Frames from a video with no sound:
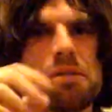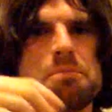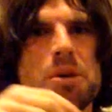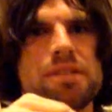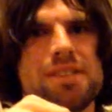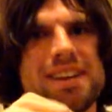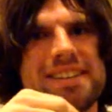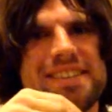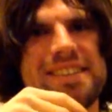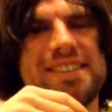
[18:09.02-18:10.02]
With most
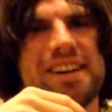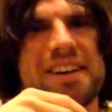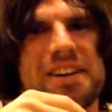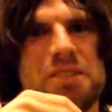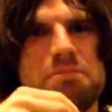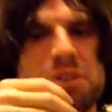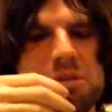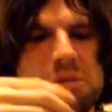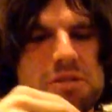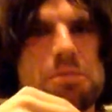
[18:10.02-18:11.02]
tinctures,
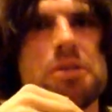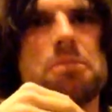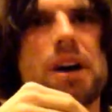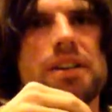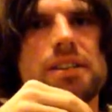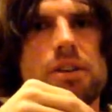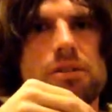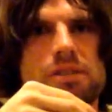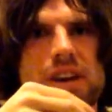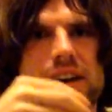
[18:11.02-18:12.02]
you want to put them under
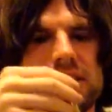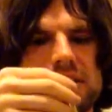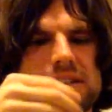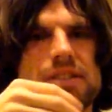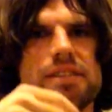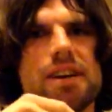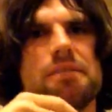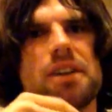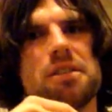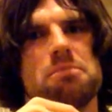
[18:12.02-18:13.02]
your tongue, because
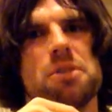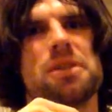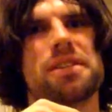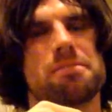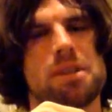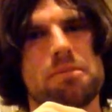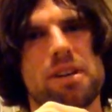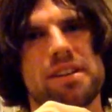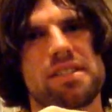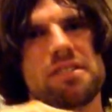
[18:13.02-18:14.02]
that way the mucous
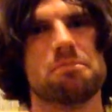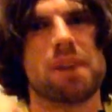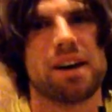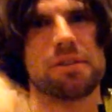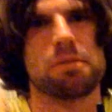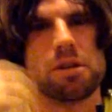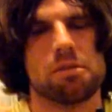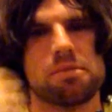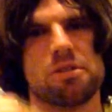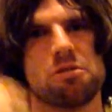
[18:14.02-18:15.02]
membranes in your mouth will
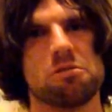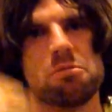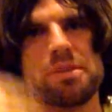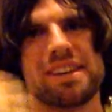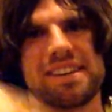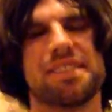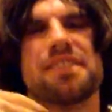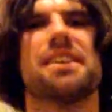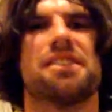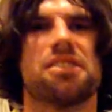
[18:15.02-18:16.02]
absorb the
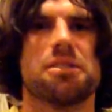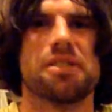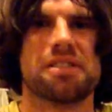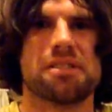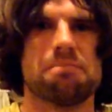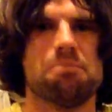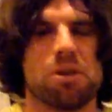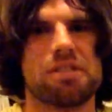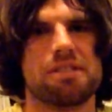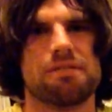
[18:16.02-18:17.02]
constituents
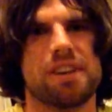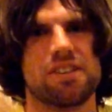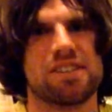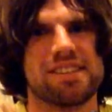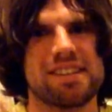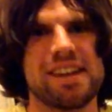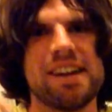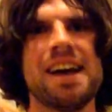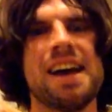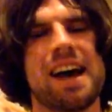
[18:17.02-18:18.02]
most efficiently.
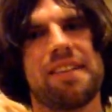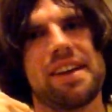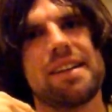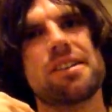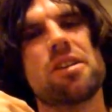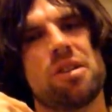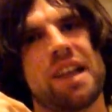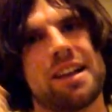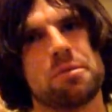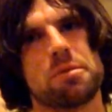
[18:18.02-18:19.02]
And the alcohol
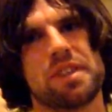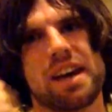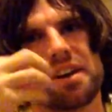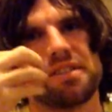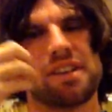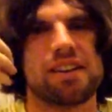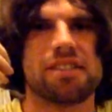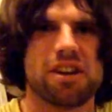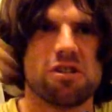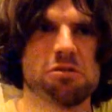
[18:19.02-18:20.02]
helps with that, because it
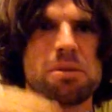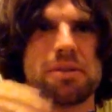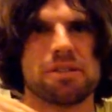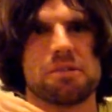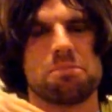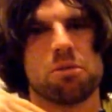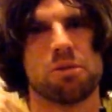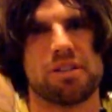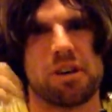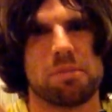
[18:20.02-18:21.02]
actually opens the
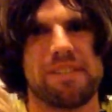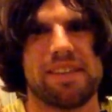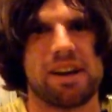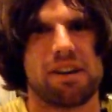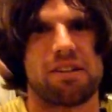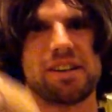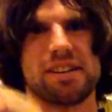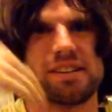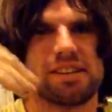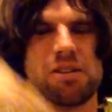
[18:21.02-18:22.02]
pores up in there and
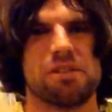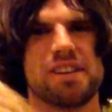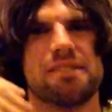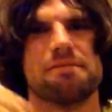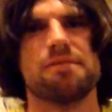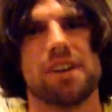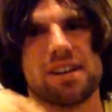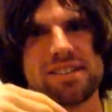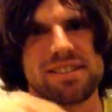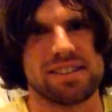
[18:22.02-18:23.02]
it goes in
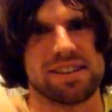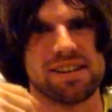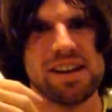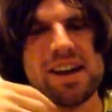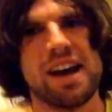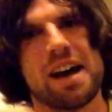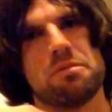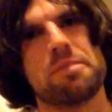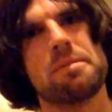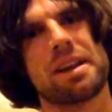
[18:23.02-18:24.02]
faster. And
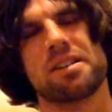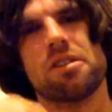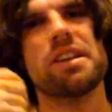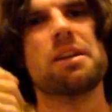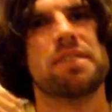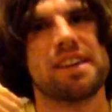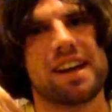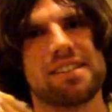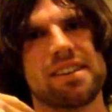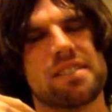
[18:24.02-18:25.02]
with Magnolia, with the
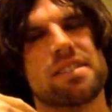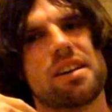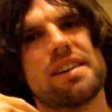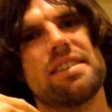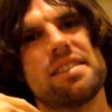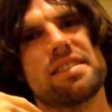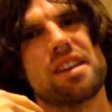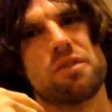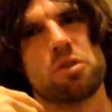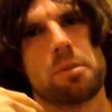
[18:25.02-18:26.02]
anti-anxiety
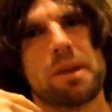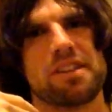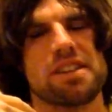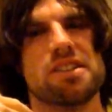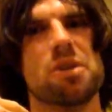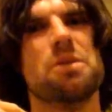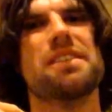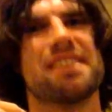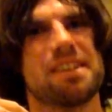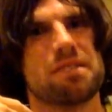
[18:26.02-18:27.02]
stuff, you'll probably actually
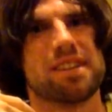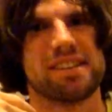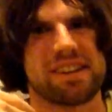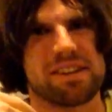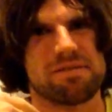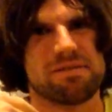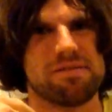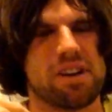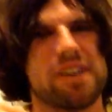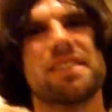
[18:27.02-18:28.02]
notice it within like
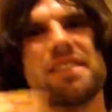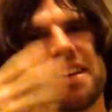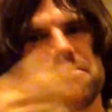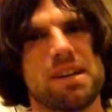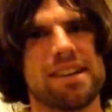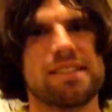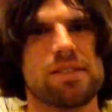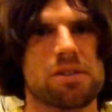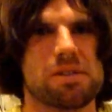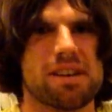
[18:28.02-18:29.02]
5 to 10 minutes if
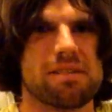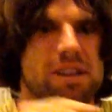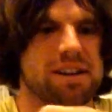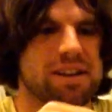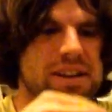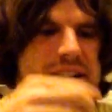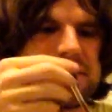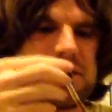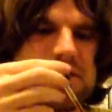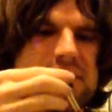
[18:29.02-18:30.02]
you do it that way.
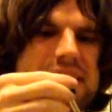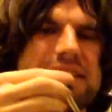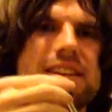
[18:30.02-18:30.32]
So you just get